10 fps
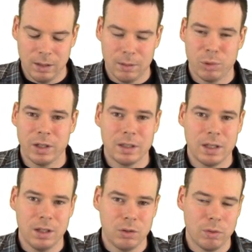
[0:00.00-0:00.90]
Plugging
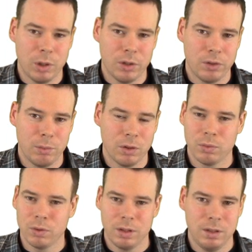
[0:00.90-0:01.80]
10 into a polynomial,
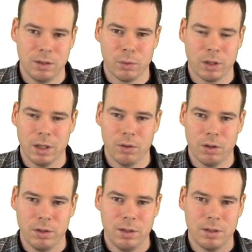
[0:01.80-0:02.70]
really easy to work out.
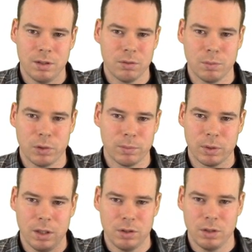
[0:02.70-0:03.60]
All you need to know is
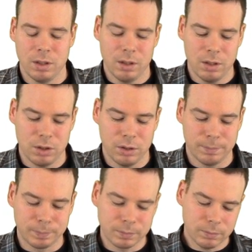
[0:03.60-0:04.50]
multiplication and addition.
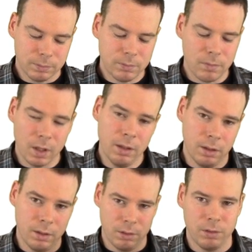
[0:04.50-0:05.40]
And
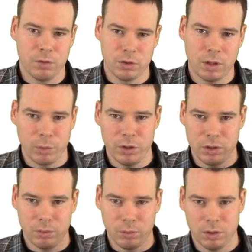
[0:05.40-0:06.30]
then their inverse
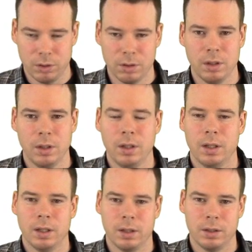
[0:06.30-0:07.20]
operations, which is
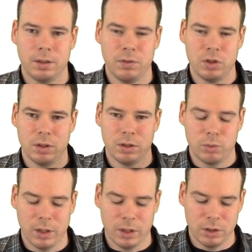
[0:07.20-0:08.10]
uh, division and
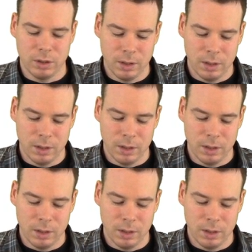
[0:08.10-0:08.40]
subtraction.